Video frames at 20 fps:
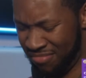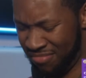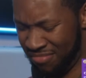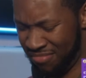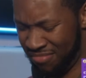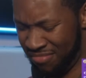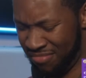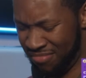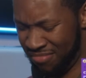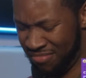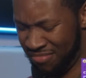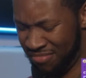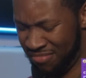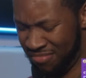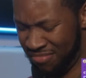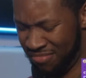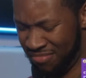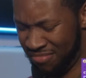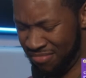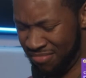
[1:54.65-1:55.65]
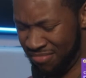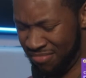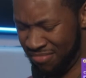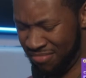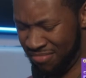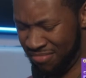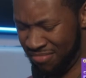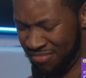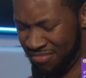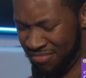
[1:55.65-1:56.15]

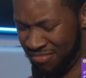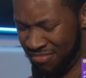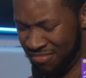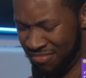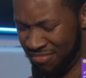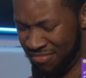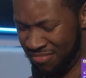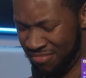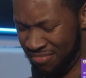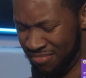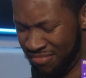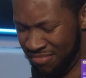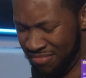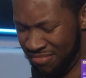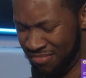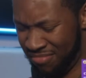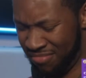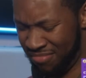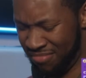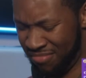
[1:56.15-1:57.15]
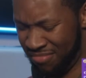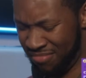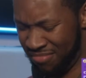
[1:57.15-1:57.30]
Nothing is said.